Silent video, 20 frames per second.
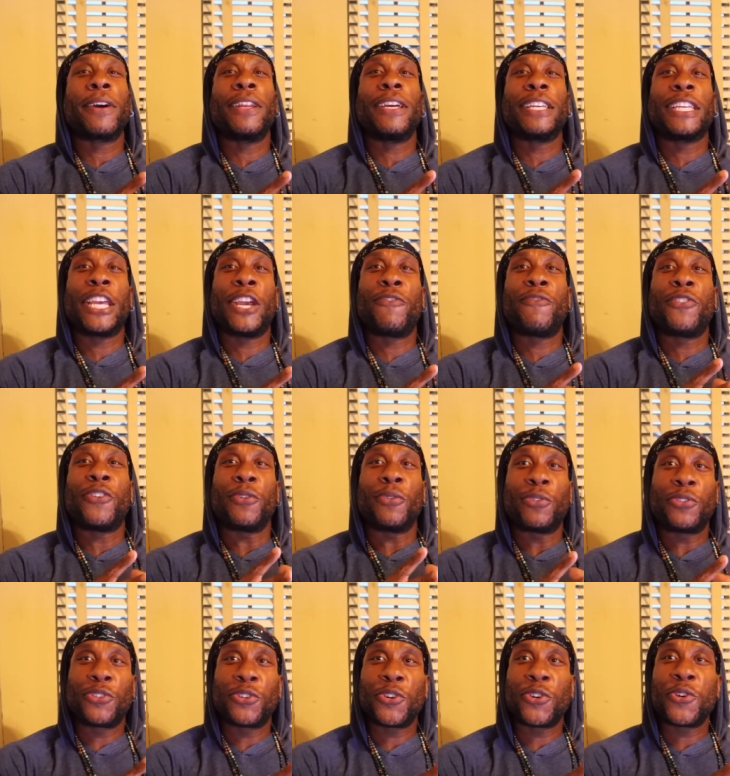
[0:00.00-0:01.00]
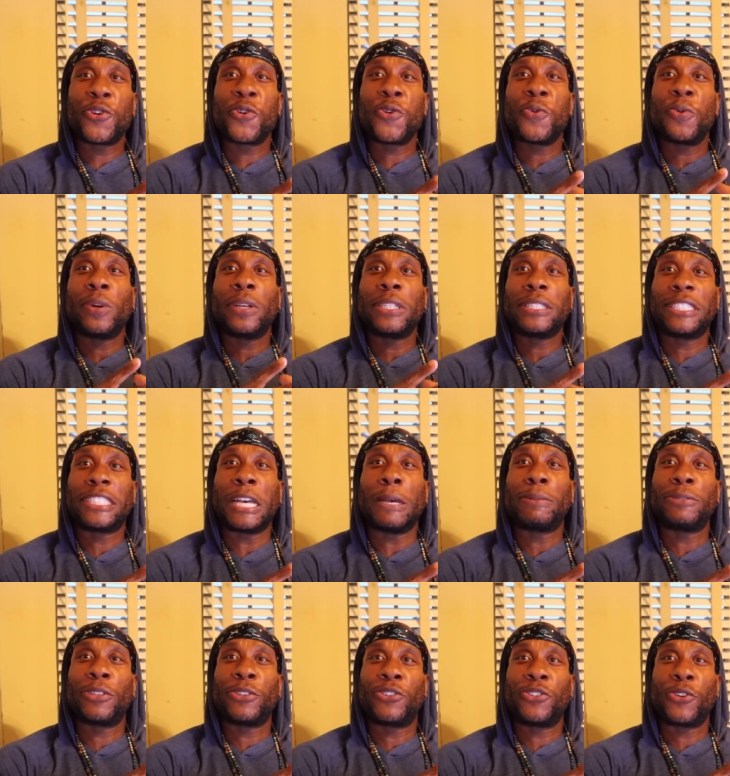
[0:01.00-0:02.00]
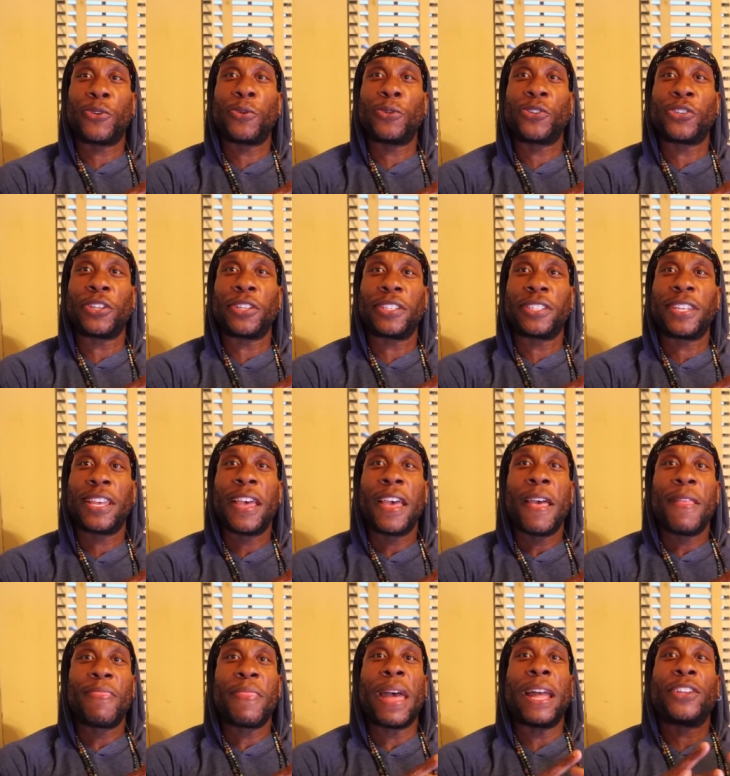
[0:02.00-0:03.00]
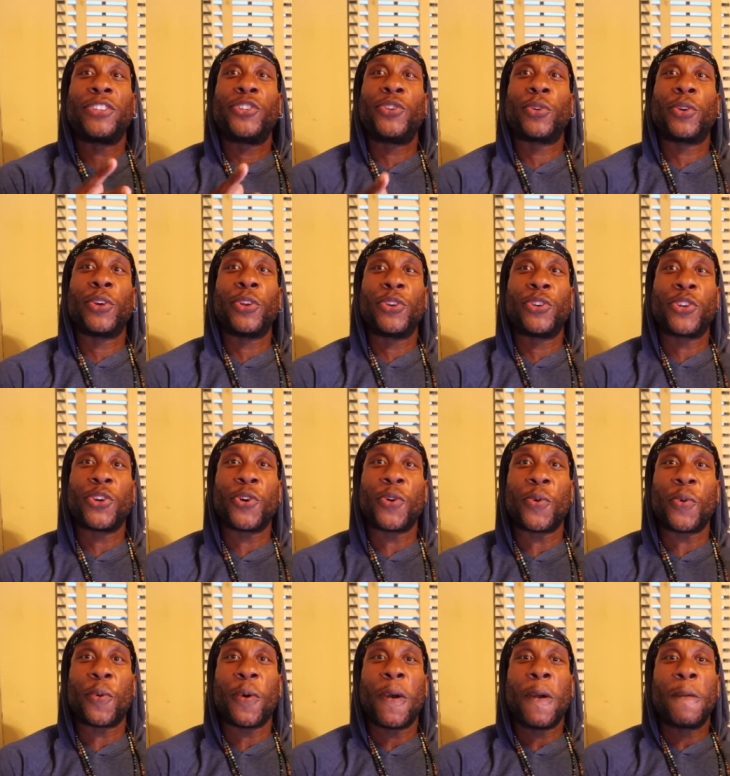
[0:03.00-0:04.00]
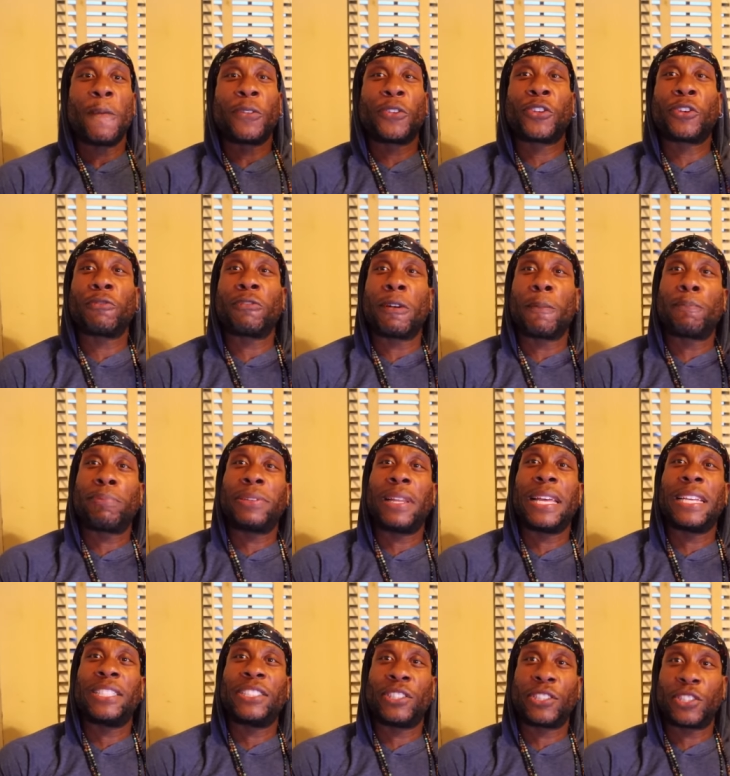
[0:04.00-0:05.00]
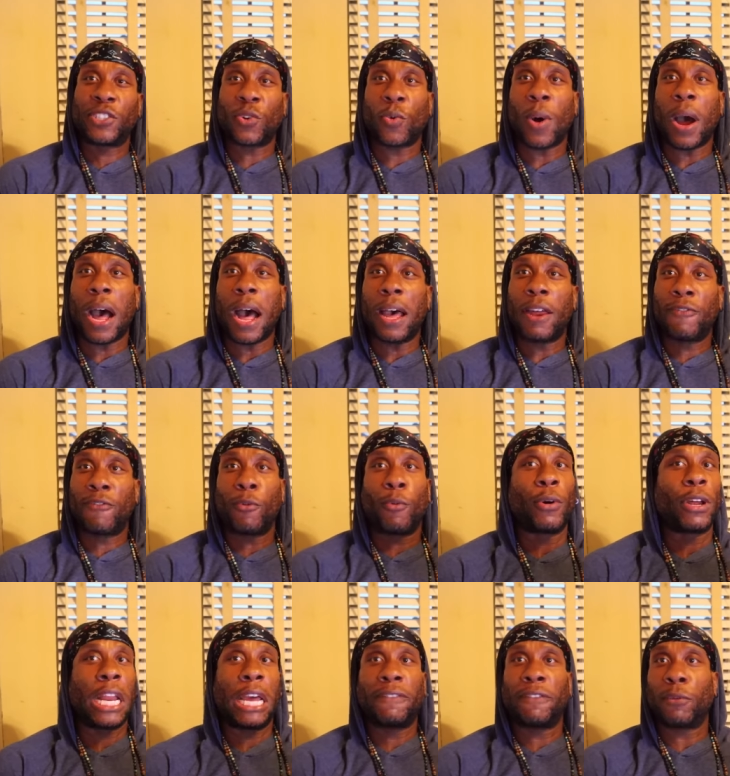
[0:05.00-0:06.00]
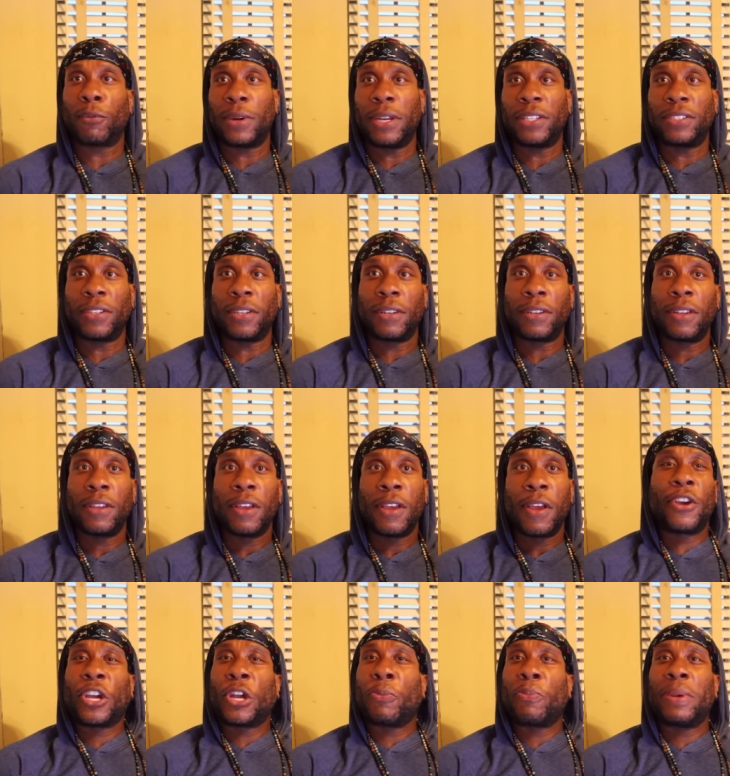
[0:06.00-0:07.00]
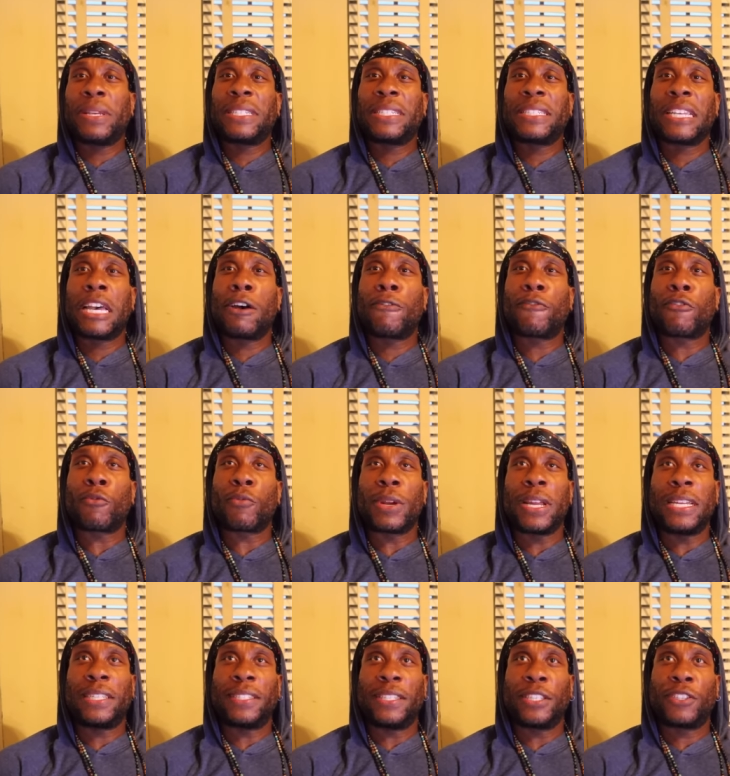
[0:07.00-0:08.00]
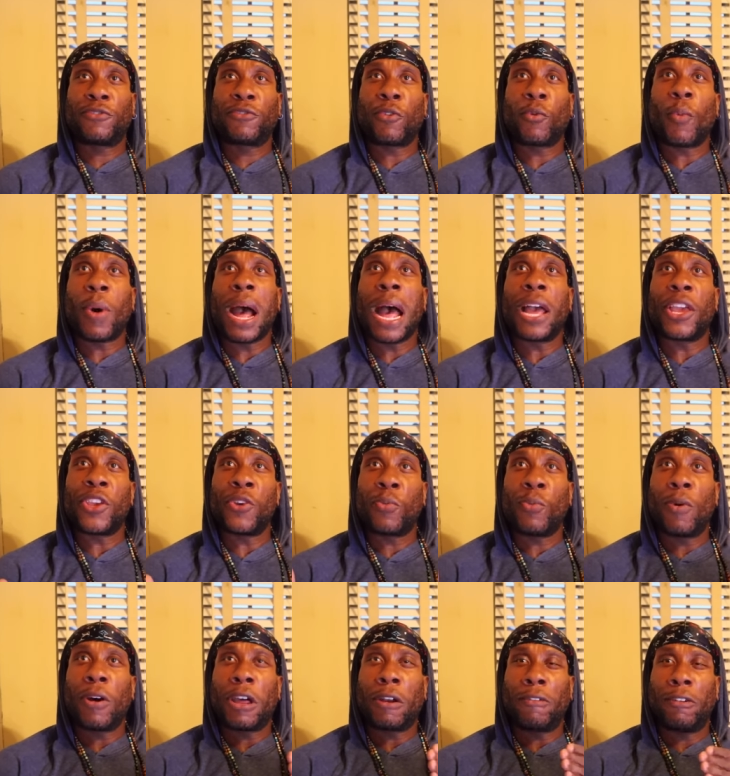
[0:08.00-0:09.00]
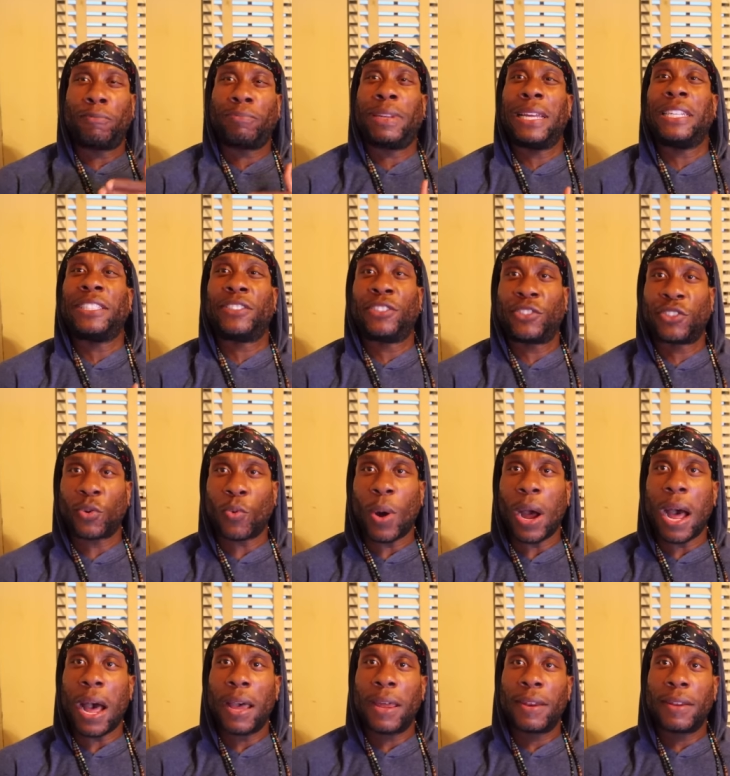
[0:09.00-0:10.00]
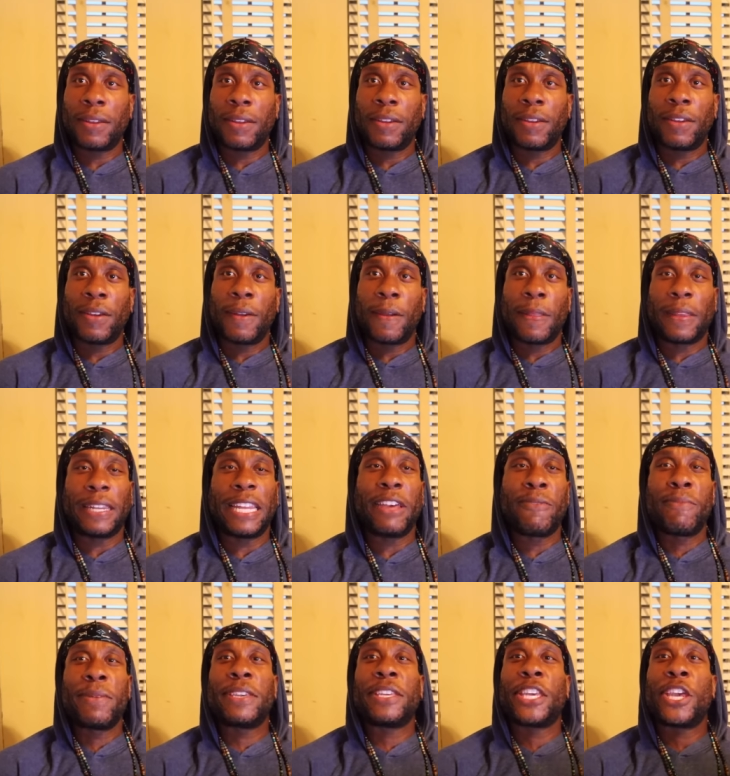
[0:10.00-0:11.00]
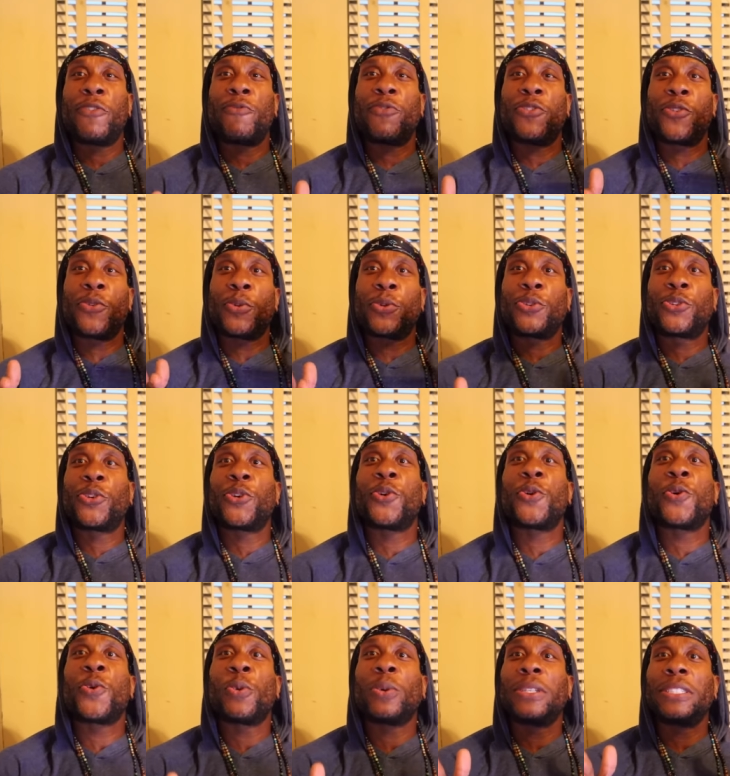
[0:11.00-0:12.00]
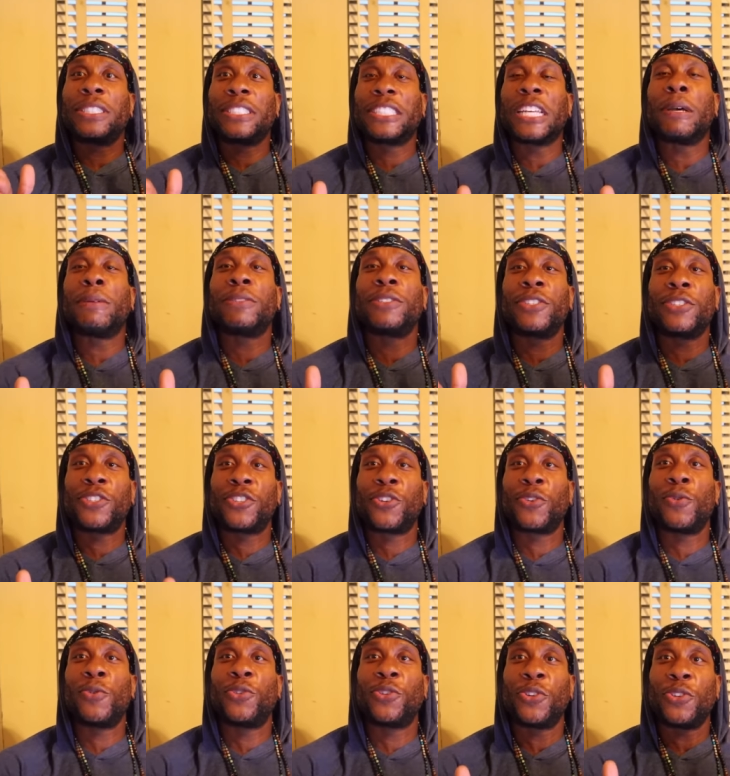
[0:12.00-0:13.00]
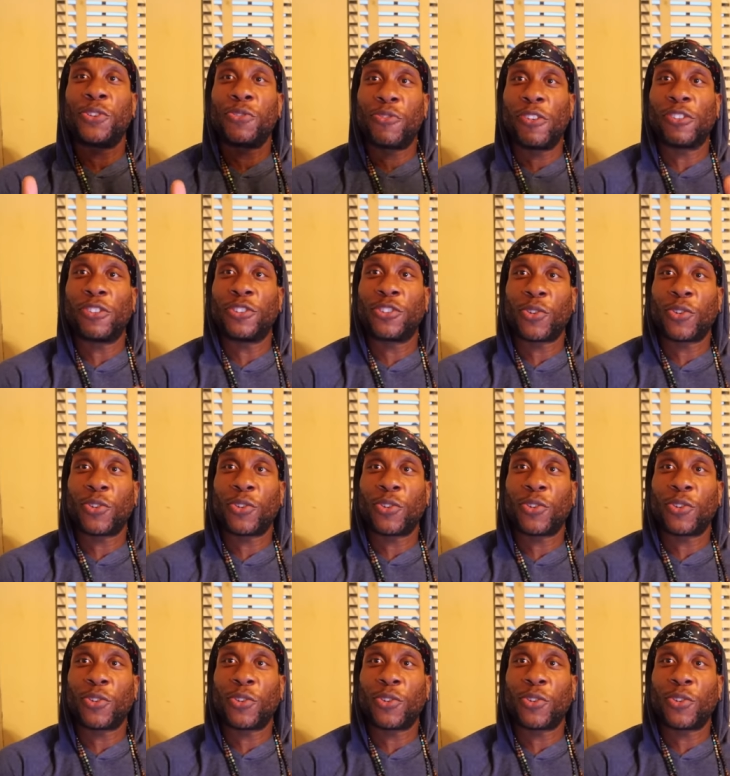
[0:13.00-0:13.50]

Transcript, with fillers: going to give you two substitutions that you can do to replace the squat for whatever reason. There could be several reasons for why you want to replace the squat. Let me give you two substitutions for the